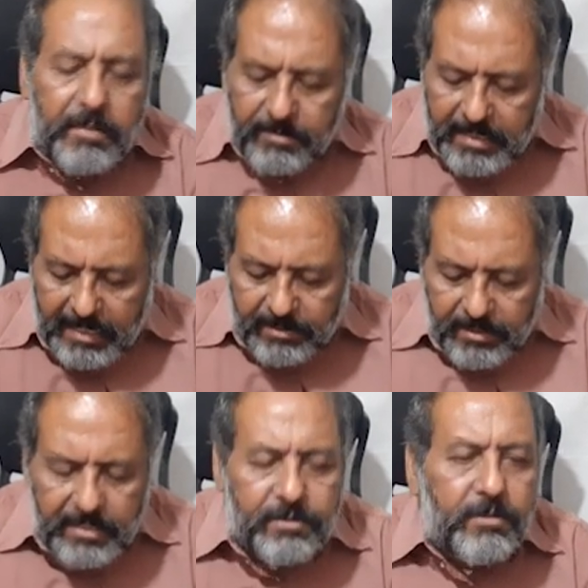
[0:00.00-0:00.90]
that
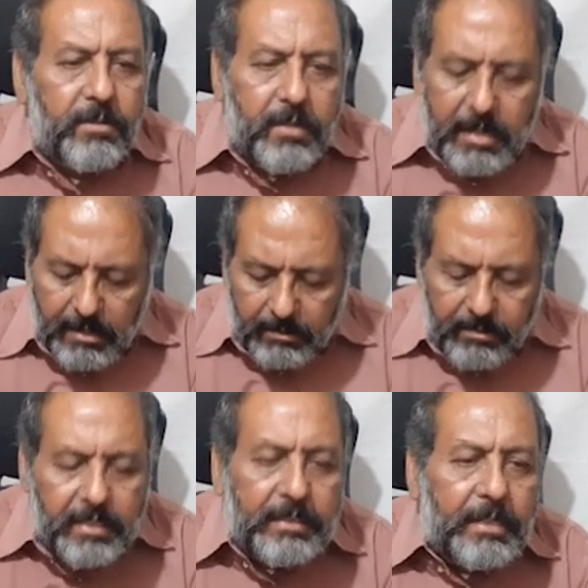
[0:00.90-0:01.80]
is all
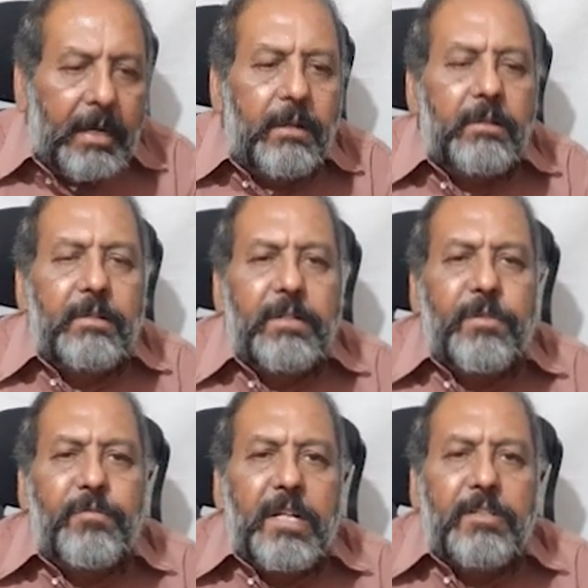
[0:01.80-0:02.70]
in the
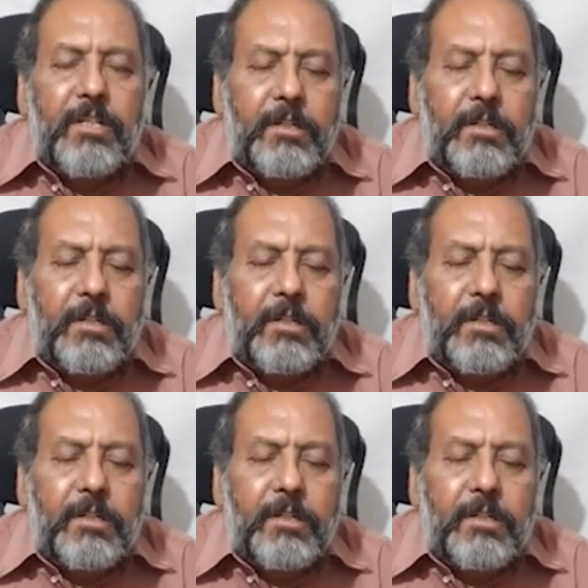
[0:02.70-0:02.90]
differential